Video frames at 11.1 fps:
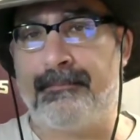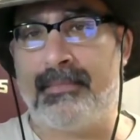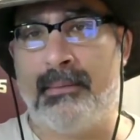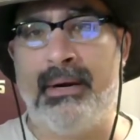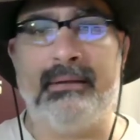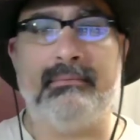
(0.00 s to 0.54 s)

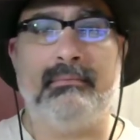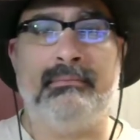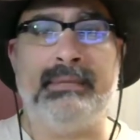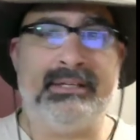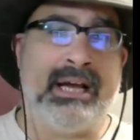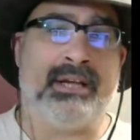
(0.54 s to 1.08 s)
but
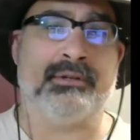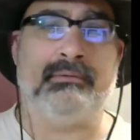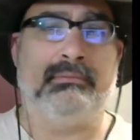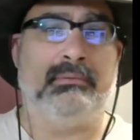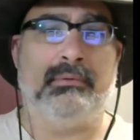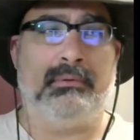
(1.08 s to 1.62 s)
these guys are,
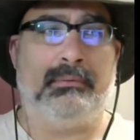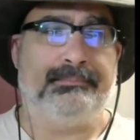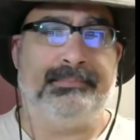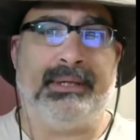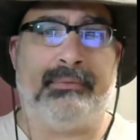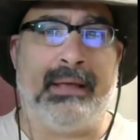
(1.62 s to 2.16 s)

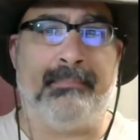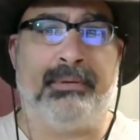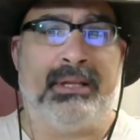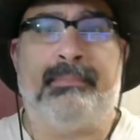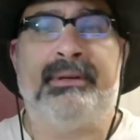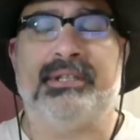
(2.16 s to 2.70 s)
have put their
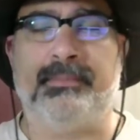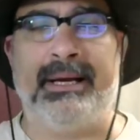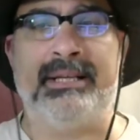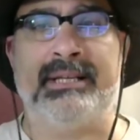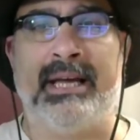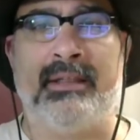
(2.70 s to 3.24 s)
business plans
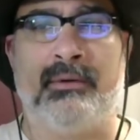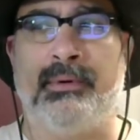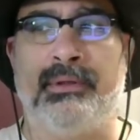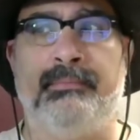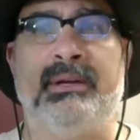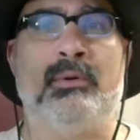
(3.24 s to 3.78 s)
together with
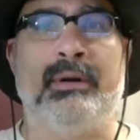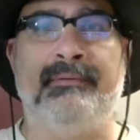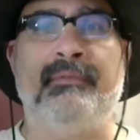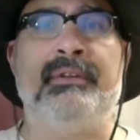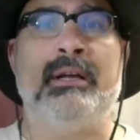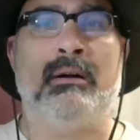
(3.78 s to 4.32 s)
Bitcoin at
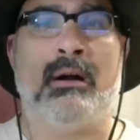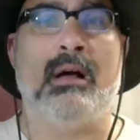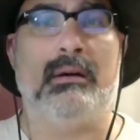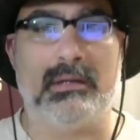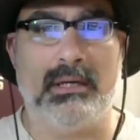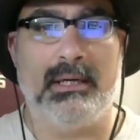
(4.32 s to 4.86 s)

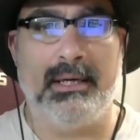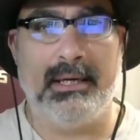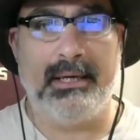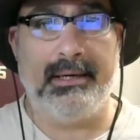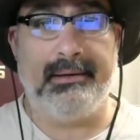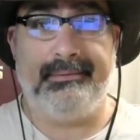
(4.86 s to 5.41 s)
$1,500,
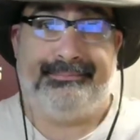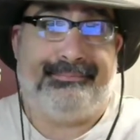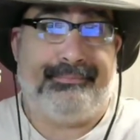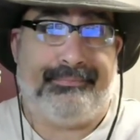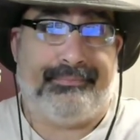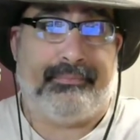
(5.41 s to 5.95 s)

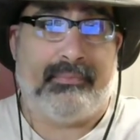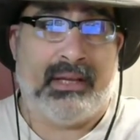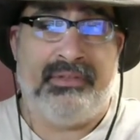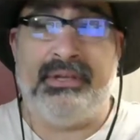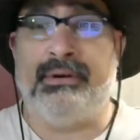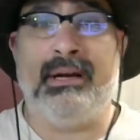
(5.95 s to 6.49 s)

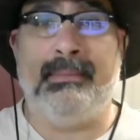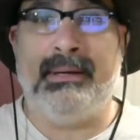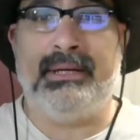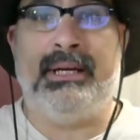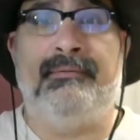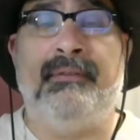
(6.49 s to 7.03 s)
Ethereum at
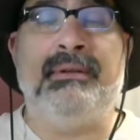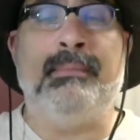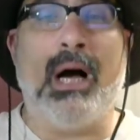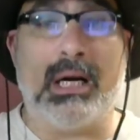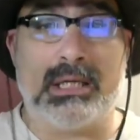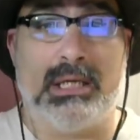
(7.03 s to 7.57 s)

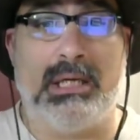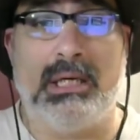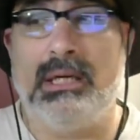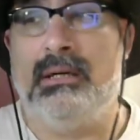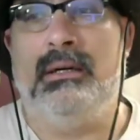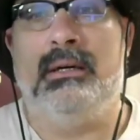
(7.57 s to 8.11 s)
$50.
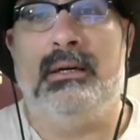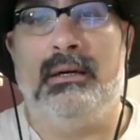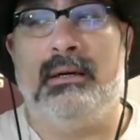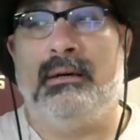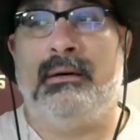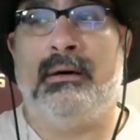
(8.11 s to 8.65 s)

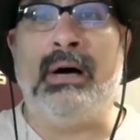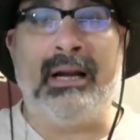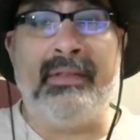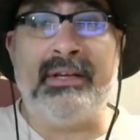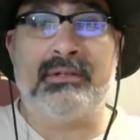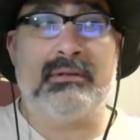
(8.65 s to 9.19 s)
A lot of
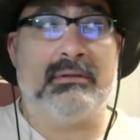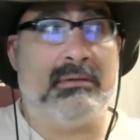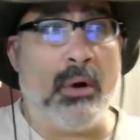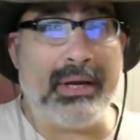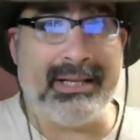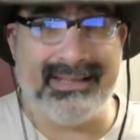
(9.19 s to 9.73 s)
these
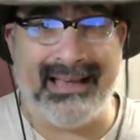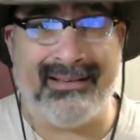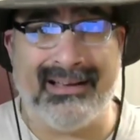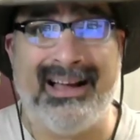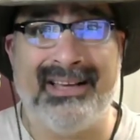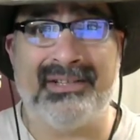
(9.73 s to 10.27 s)
token sale
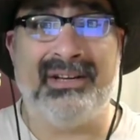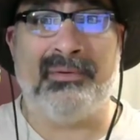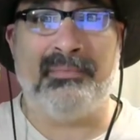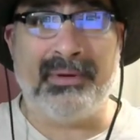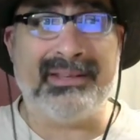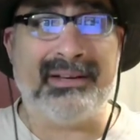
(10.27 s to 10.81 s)
guys,
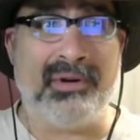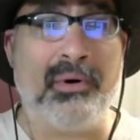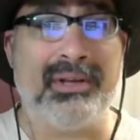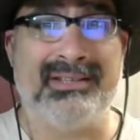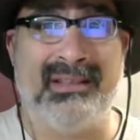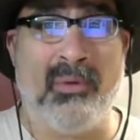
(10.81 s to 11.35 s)
put their
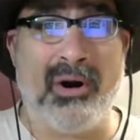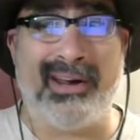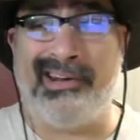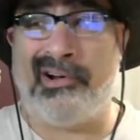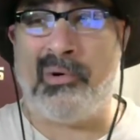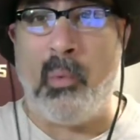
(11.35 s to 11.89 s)
tokens on the market at
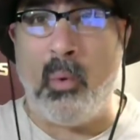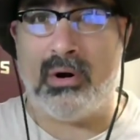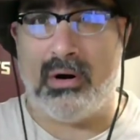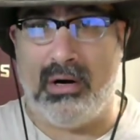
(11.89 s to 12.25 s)
a quarter,